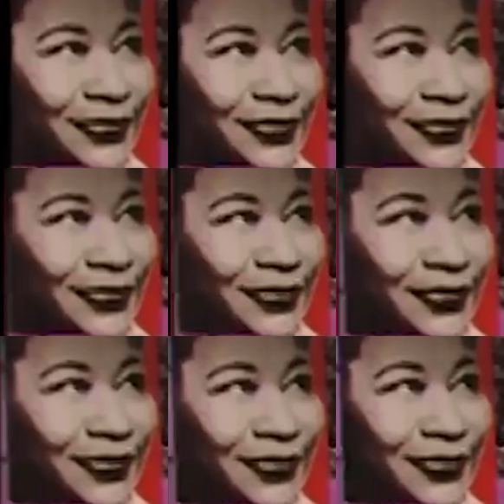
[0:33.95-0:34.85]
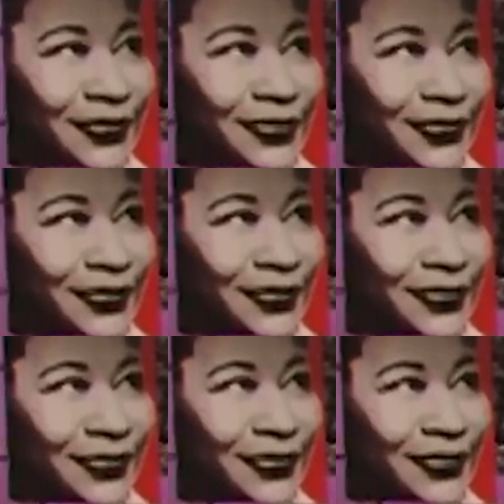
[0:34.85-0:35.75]
than just, you know, a
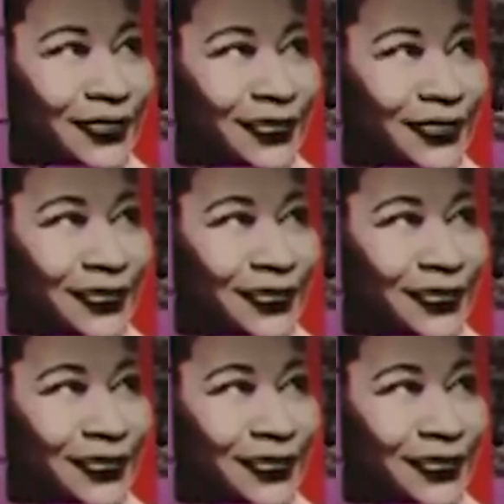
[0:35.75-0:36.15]
curated